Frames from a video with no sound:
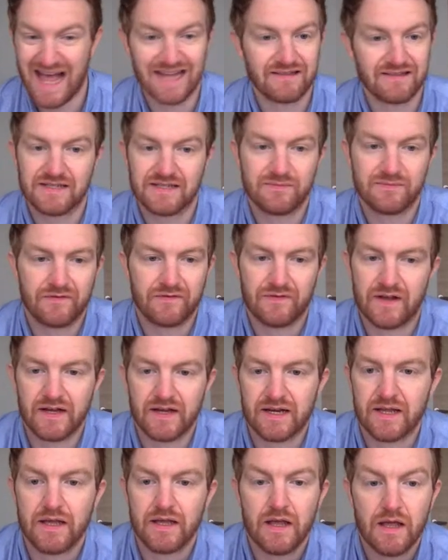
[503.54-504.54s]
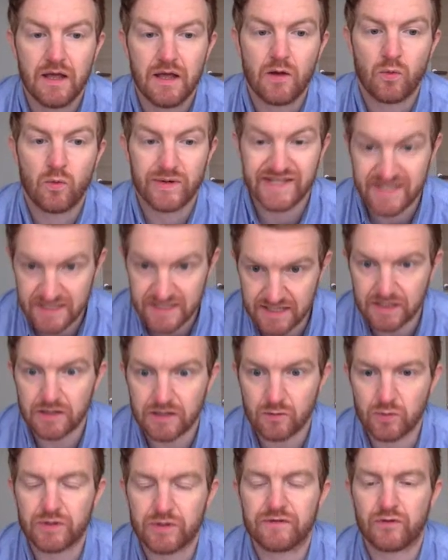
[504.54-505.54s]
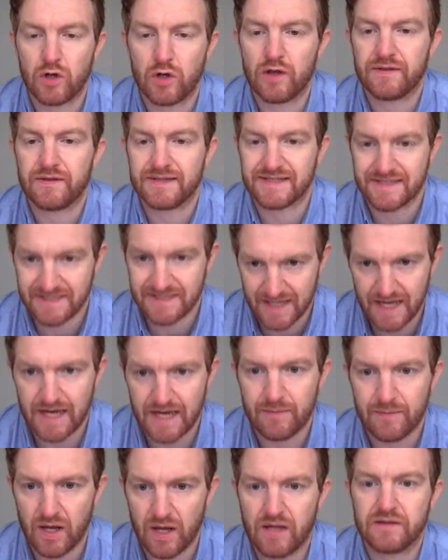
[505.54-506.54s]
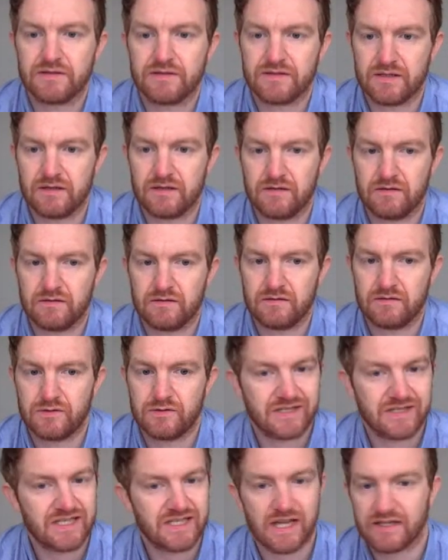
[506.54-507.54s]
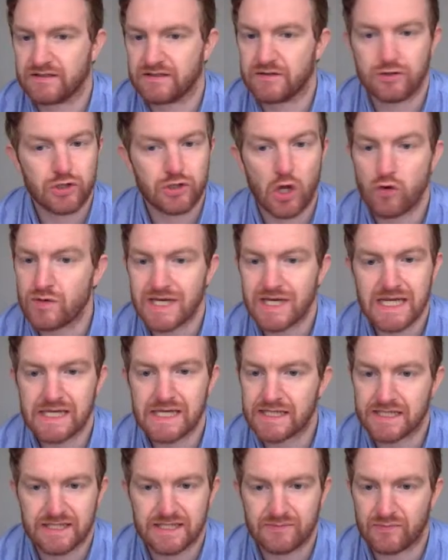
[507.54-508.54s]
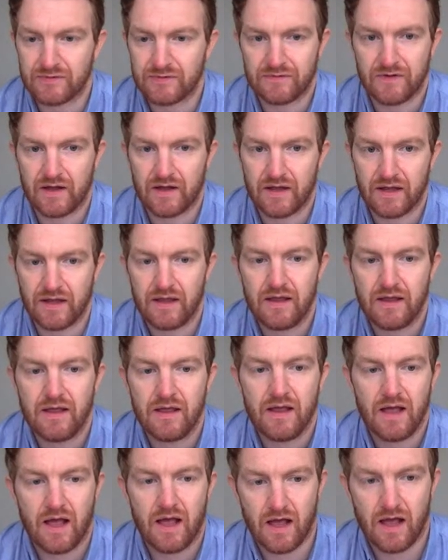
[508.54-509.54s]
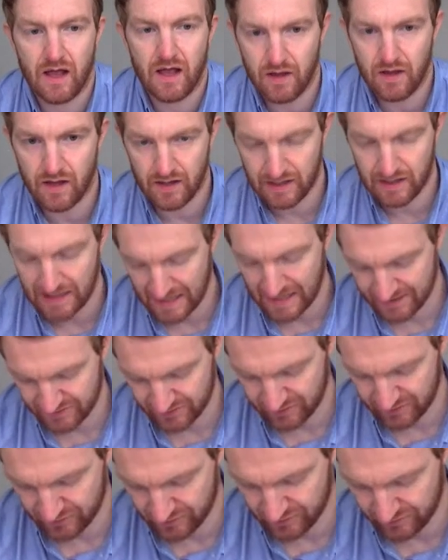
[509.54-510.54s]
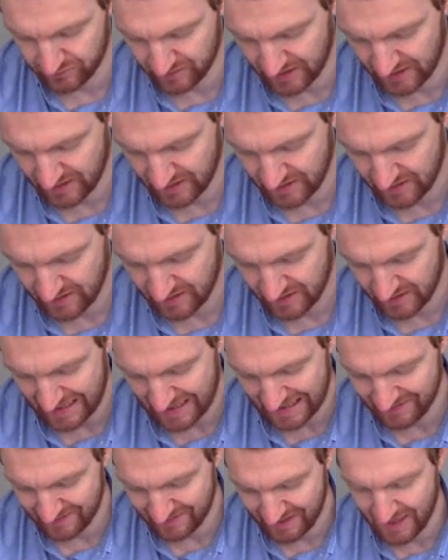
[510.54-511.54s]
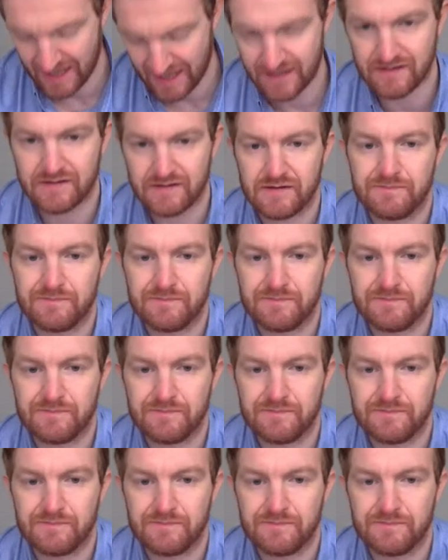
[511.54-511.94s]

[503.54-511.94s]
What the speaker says: simplified it, we still would have got the same answer. So you don't need to simplify unless you're doing it at the end.